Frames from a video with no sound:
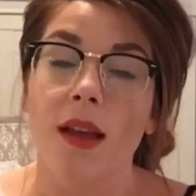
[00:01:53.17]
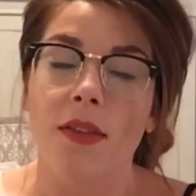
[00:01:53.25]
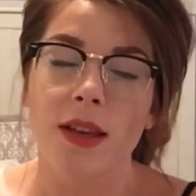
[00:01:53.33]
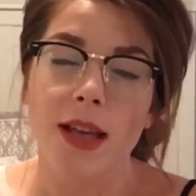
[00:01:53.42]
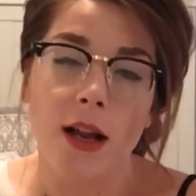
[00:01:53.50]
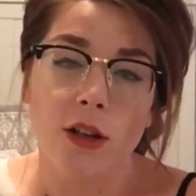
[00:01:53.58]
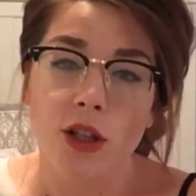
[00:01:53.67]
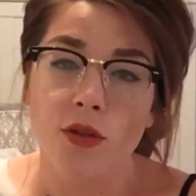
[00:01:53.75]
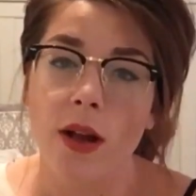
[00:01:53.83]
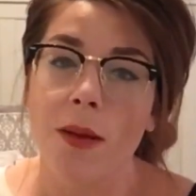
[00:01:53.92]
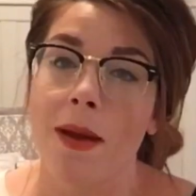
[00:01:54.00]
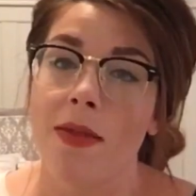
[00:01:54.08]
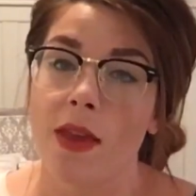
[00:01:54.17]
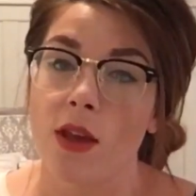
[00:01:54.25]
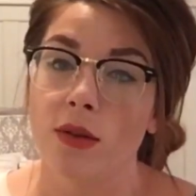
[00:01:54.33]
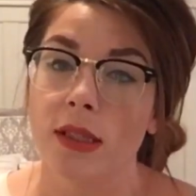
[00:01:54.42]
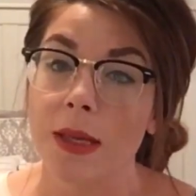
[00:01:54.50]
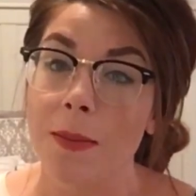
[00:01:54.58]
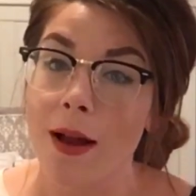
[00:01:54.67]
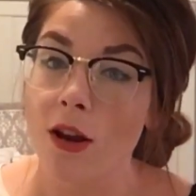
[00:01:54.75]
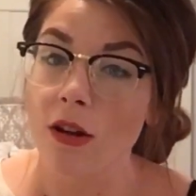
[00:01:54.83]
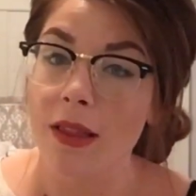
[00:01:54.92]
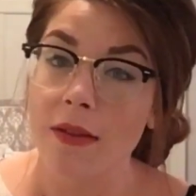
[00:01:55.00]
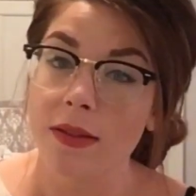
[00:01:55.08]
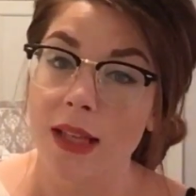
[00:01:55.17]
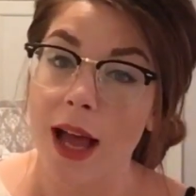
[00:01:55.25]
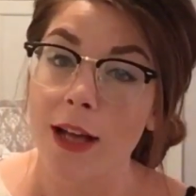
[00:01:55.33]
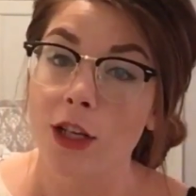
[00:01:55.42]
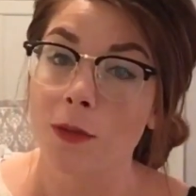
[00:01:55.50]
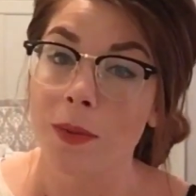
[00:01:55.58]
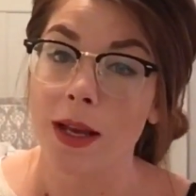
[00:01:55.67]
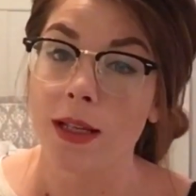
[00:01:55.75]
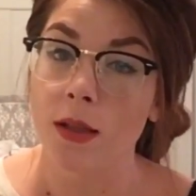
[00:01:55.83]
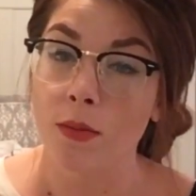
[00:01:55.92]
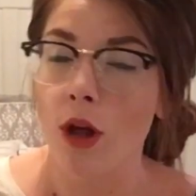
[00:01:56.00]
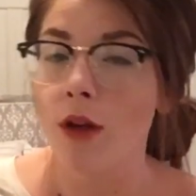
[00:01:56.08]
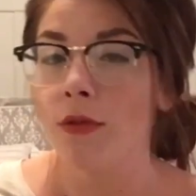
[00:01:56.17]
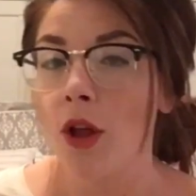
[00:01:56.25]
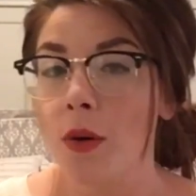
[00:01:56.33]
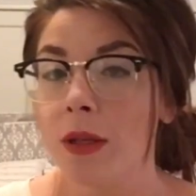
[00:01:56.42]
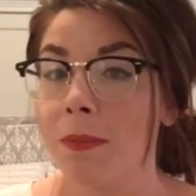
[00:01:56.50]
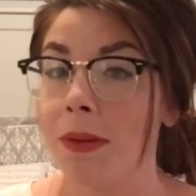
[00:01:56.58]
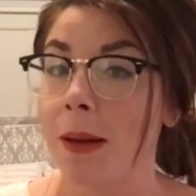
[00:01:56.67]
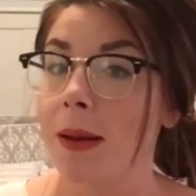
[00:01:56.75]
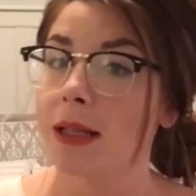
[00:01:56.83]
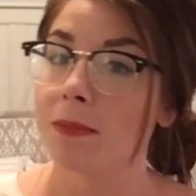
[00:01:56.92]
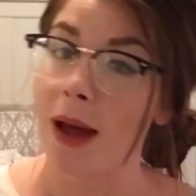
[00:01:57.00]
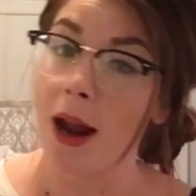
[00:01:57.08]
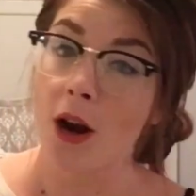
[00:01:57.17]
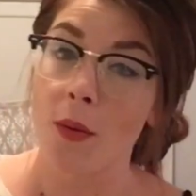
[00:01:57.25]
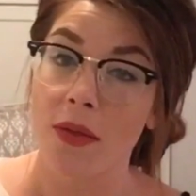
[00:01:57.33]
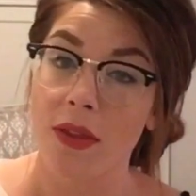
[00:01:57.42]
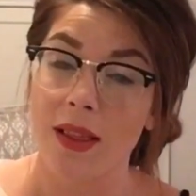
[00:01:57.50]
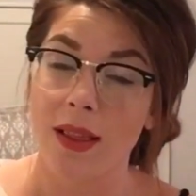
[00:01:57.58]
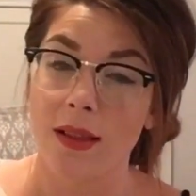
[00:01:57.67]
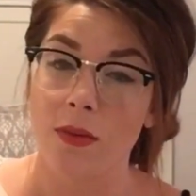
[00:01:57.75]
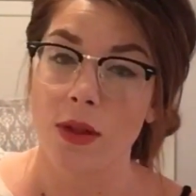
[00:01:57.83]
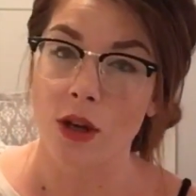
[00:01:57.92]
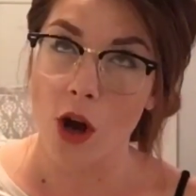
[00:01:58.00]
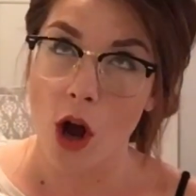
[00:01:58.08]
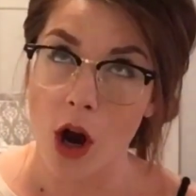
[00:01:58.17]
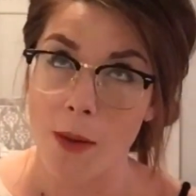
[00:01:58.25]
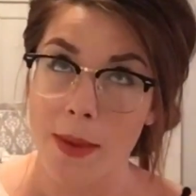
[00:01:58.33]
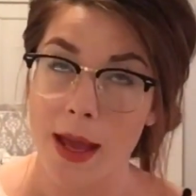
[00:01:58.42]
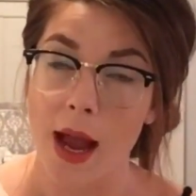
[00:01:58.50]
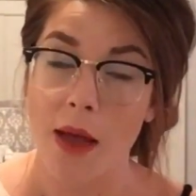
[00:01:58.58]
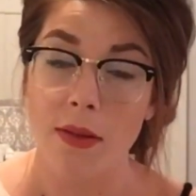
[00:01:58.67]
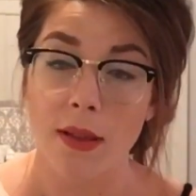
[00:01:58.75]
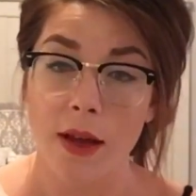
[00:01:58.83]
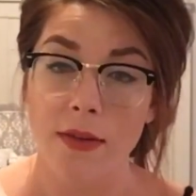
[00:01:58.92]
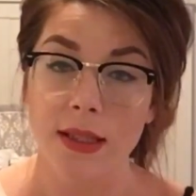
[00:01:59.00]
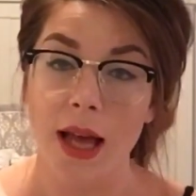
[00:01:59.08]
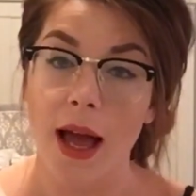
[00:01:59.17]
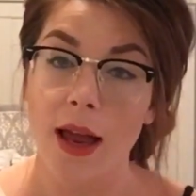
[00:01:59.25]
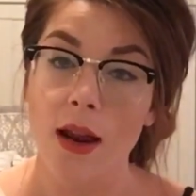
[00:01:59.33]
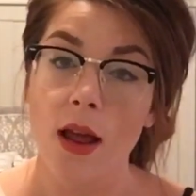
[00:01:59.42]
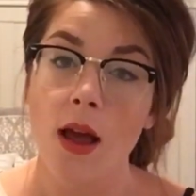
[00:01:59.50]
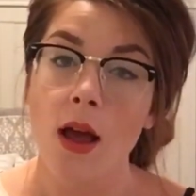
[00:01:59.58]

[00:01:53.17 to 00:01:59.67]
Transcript: The doctors recommend that you sleep on your left side just because the blood flow is better with your heart being on the left side.